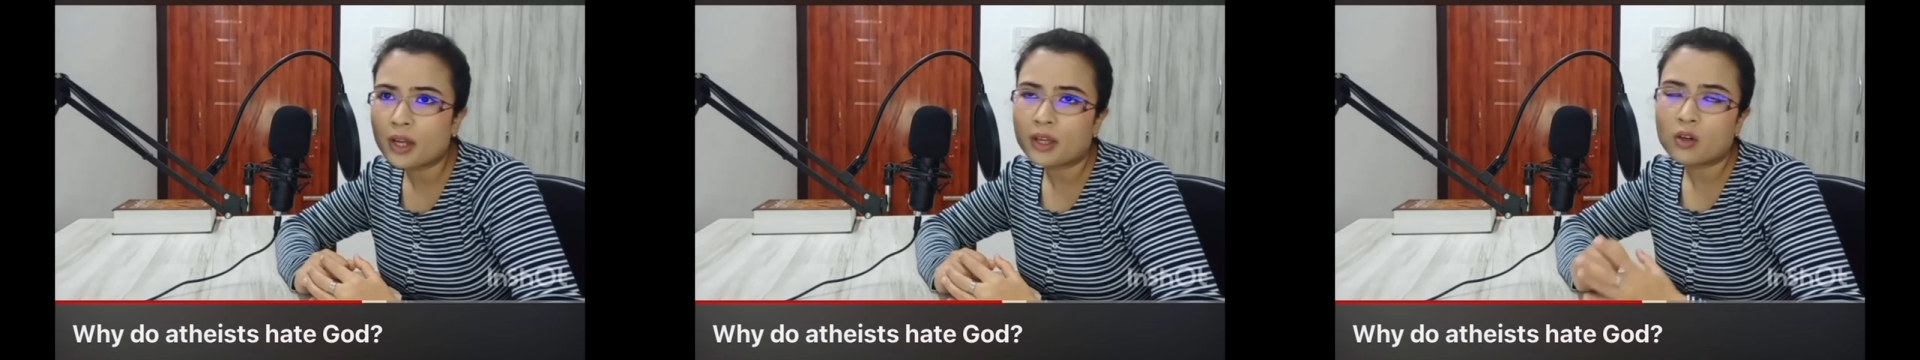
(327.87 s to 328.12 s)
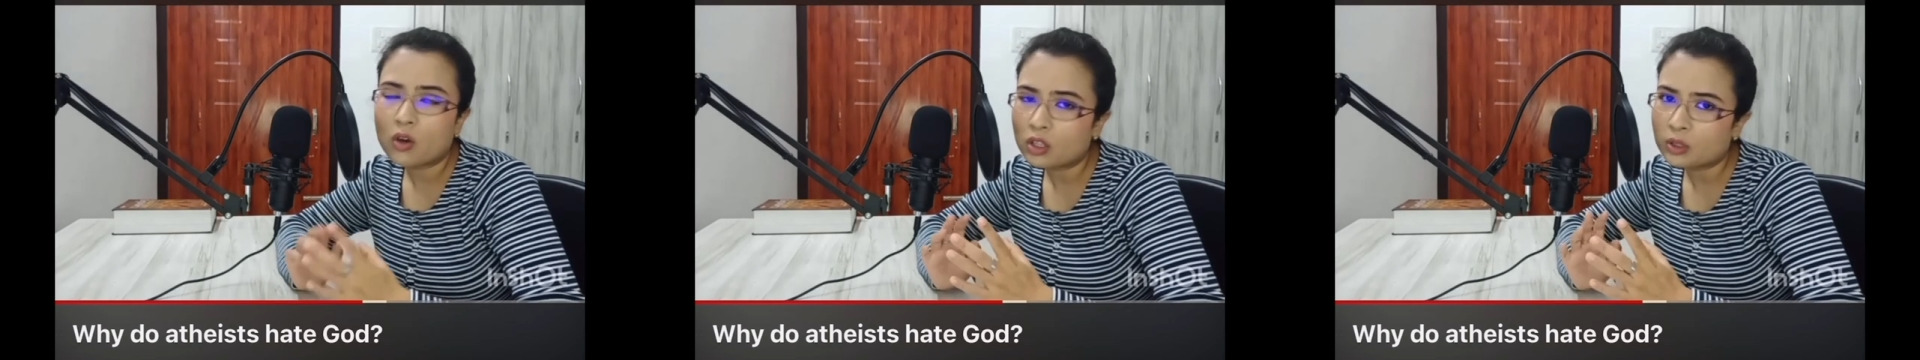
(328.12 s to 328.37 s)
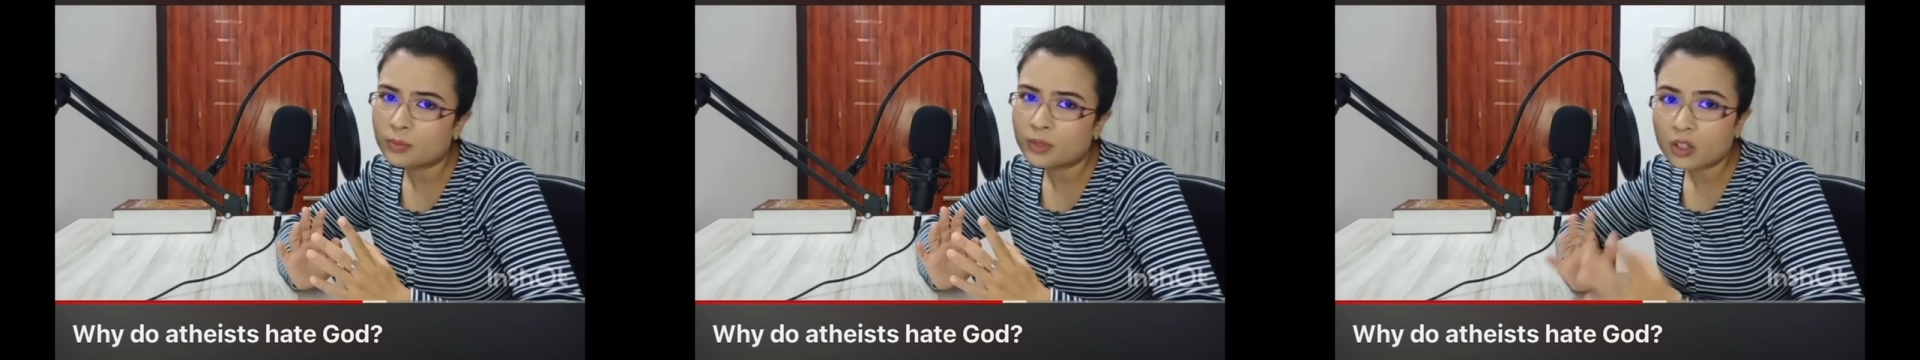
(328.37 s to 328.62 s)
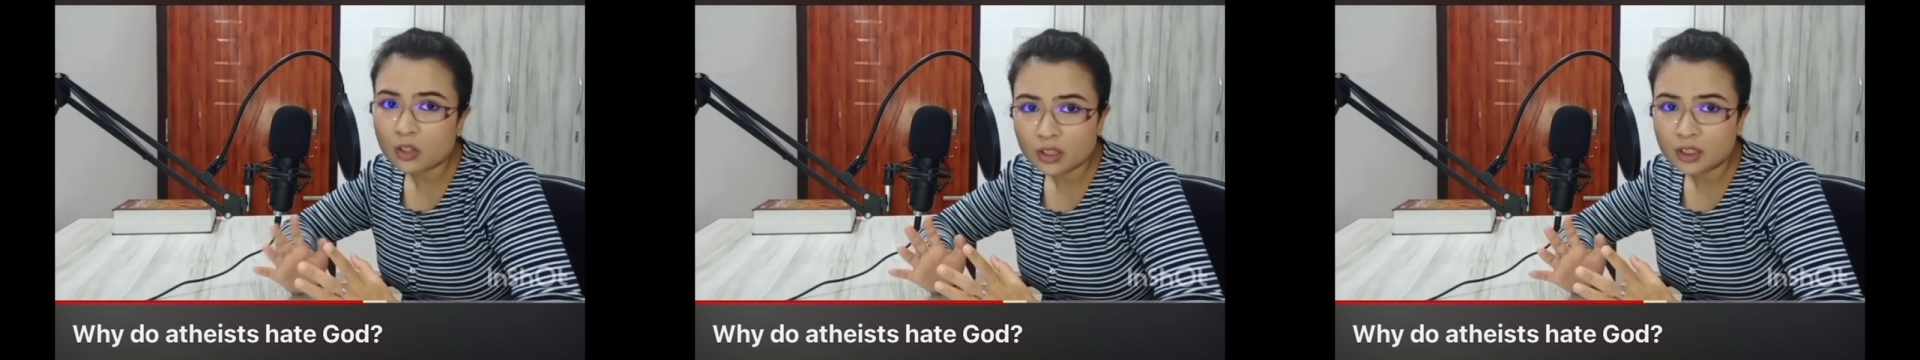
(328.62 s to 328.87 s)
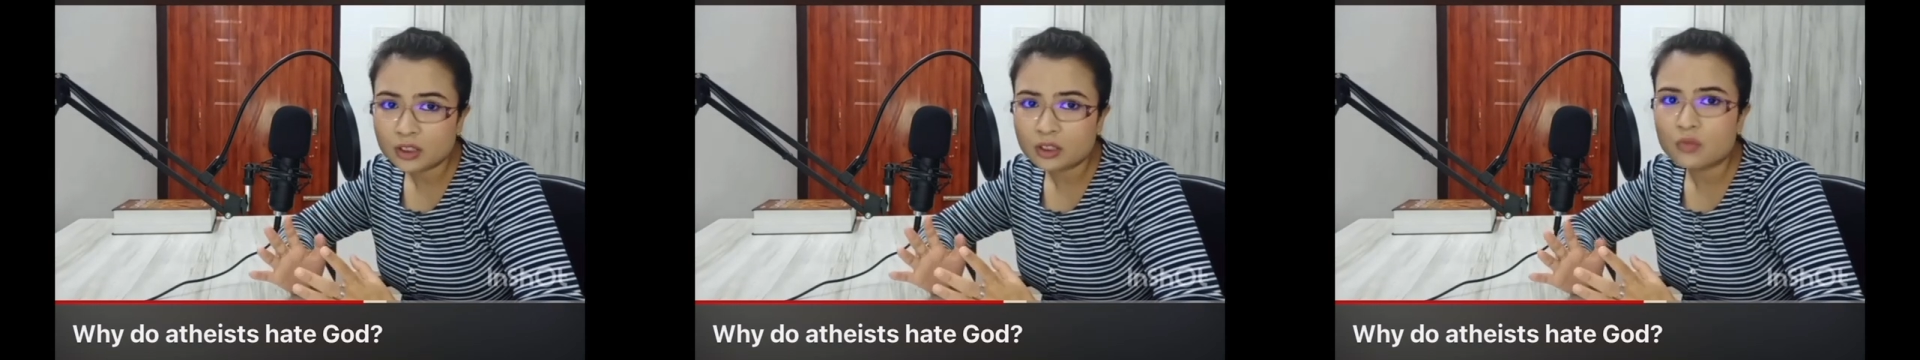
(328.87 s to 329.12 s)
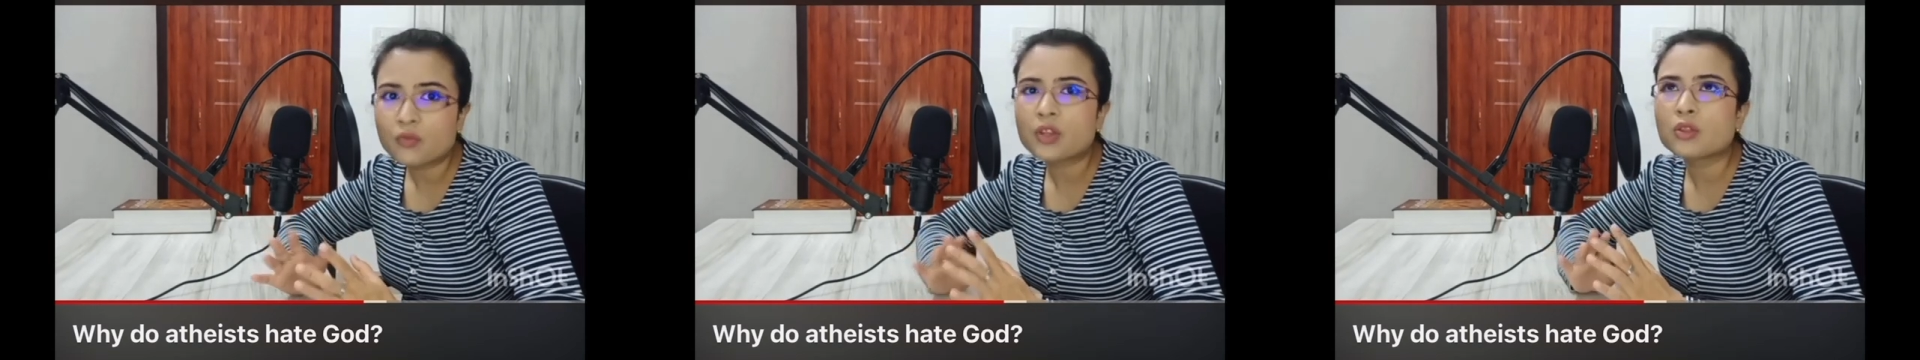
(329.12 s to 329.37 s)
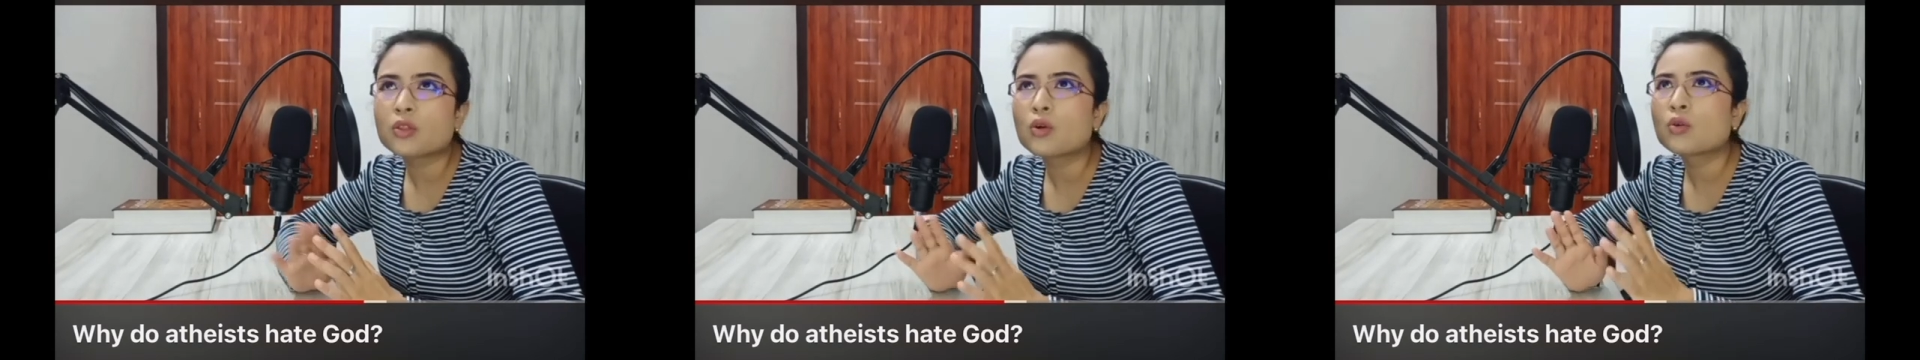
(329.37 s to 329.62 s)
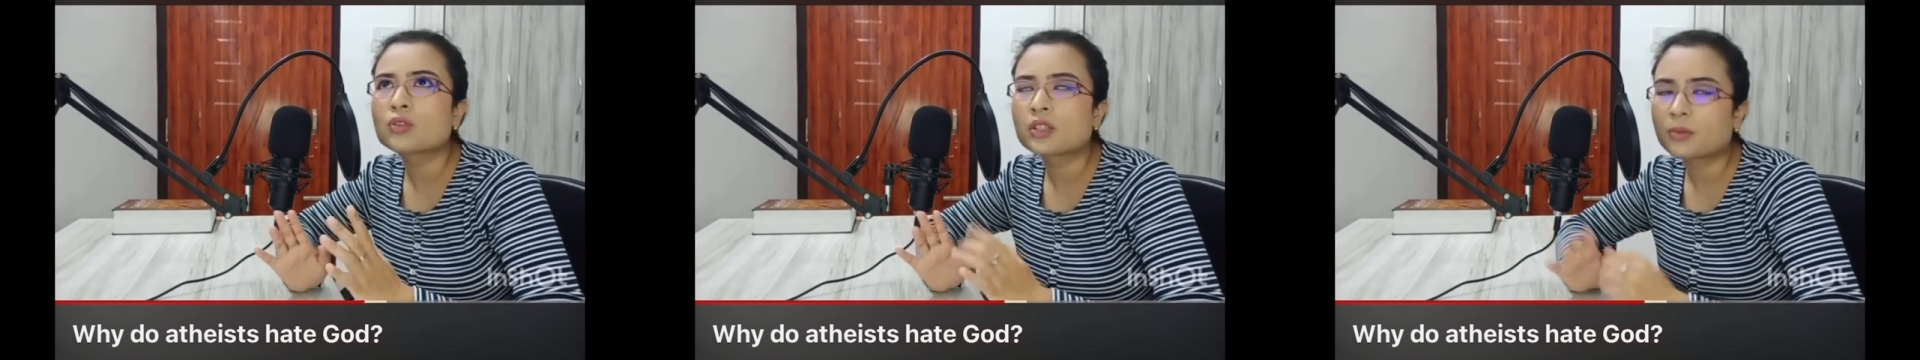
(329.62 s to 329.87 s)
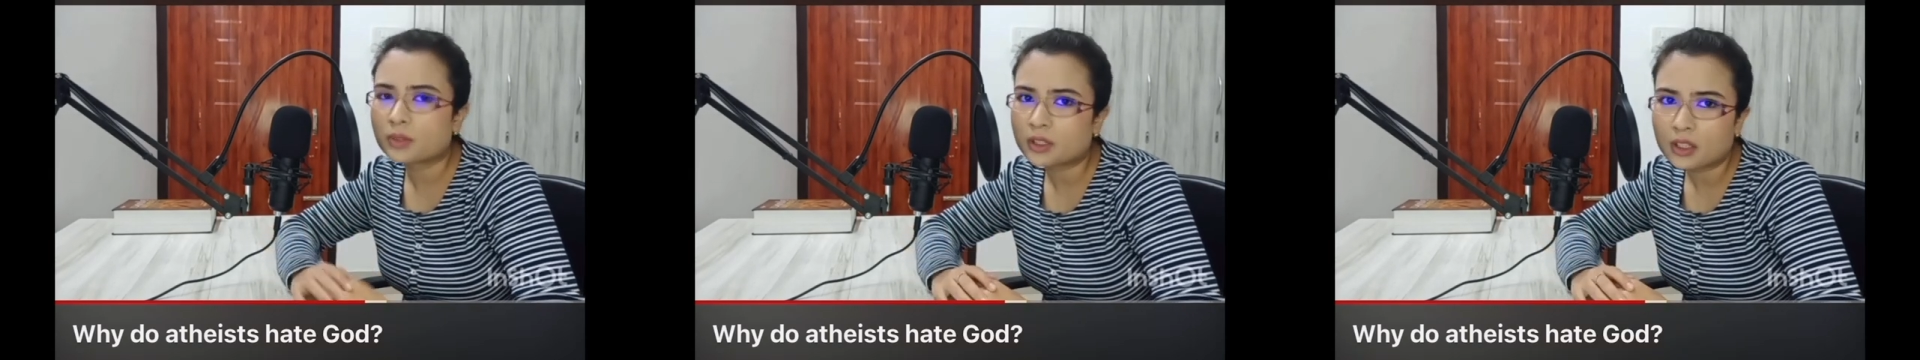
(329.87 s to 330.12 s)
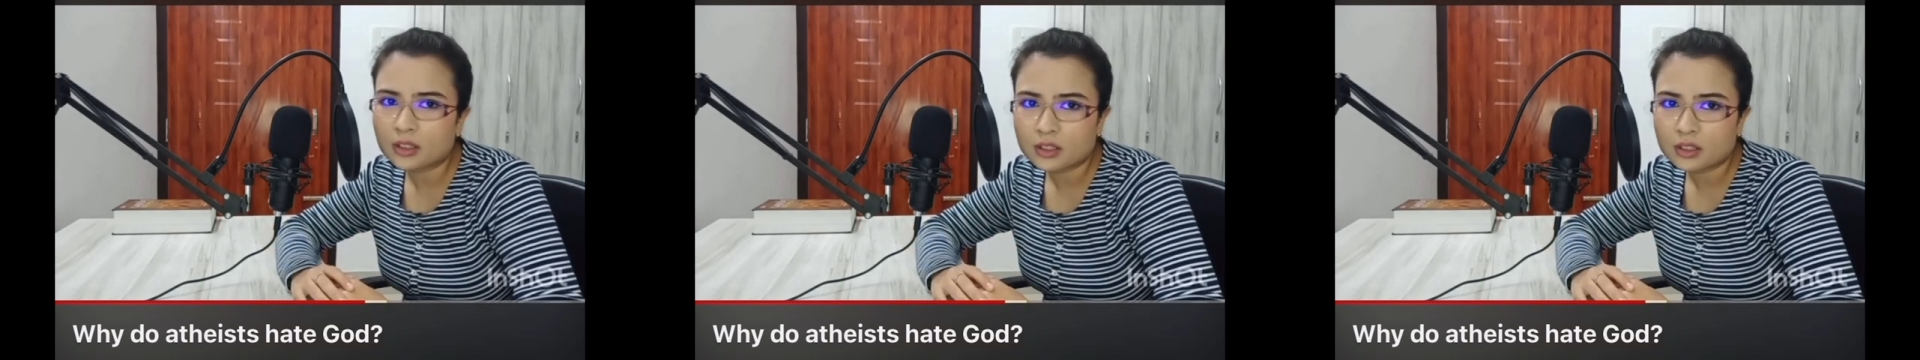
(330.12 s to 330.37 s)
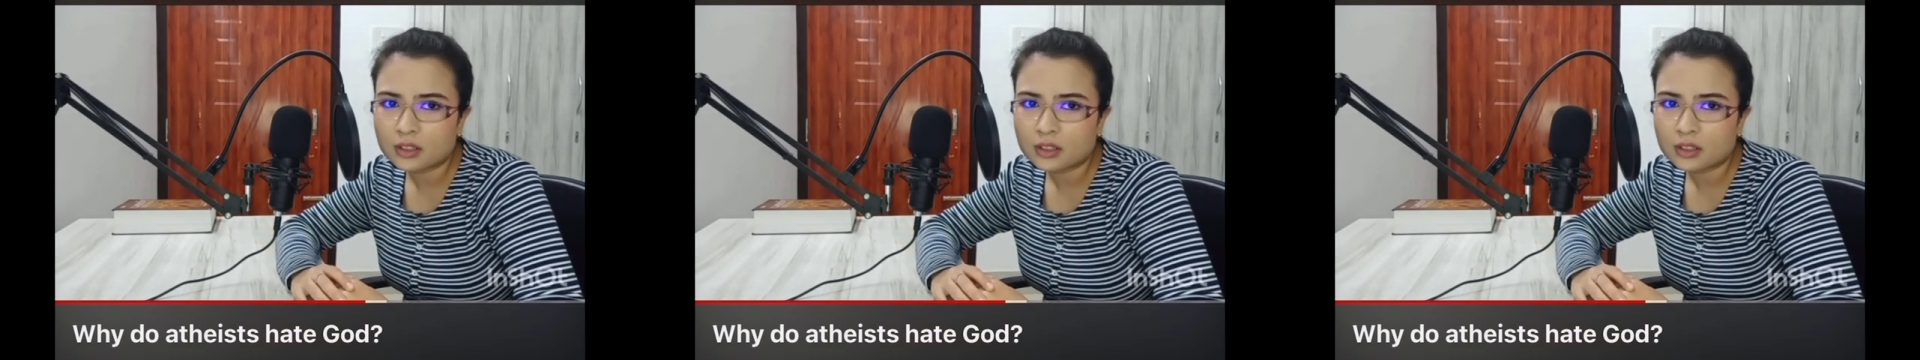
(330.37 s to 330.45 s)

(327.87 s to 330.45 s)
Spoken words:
a cosmic collision with no substance.